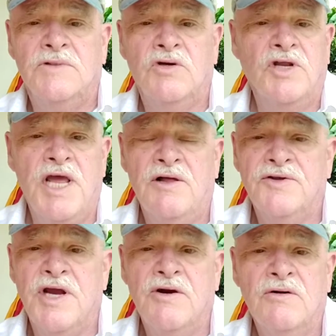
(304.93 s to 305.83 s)
Good health
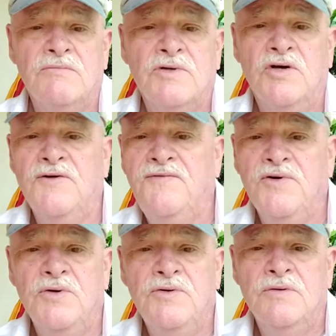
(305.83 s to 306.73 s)
care, good
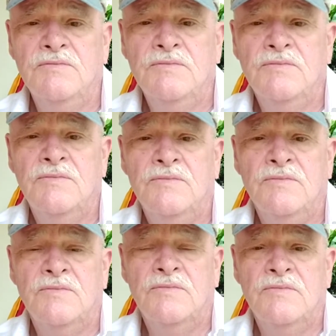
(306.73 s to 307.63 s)
food.
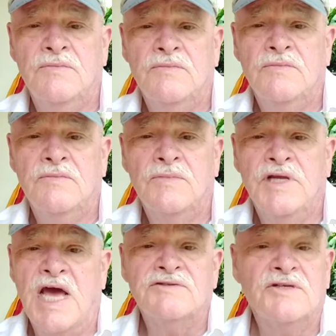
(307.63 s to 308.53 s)

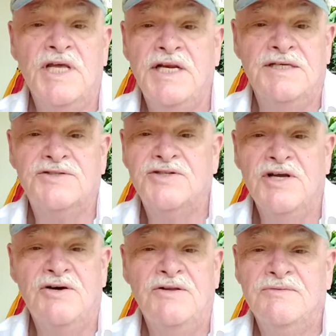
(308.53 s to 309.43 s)
Gasoline is
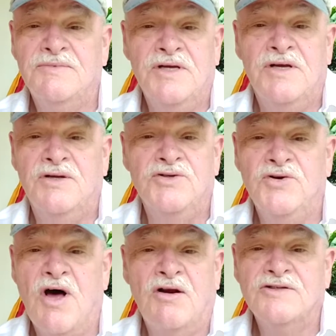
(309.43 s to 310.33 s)
still
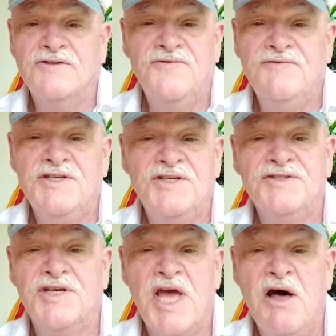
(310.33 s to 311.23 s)

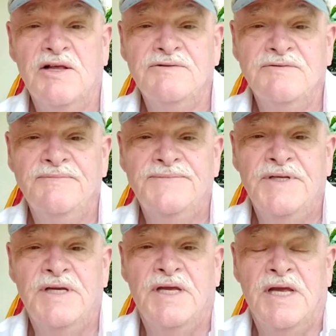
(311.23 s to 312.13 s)
$2.50 a gallon.
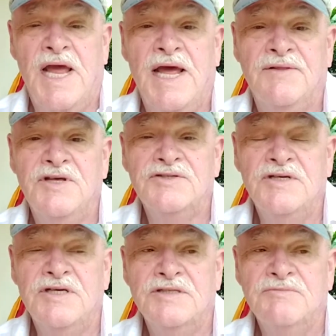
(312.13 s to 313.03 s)
And this
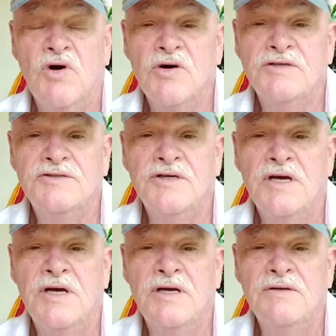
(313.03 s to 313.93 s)
is March
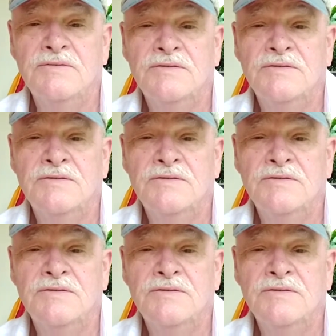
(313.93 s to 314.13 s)
20th,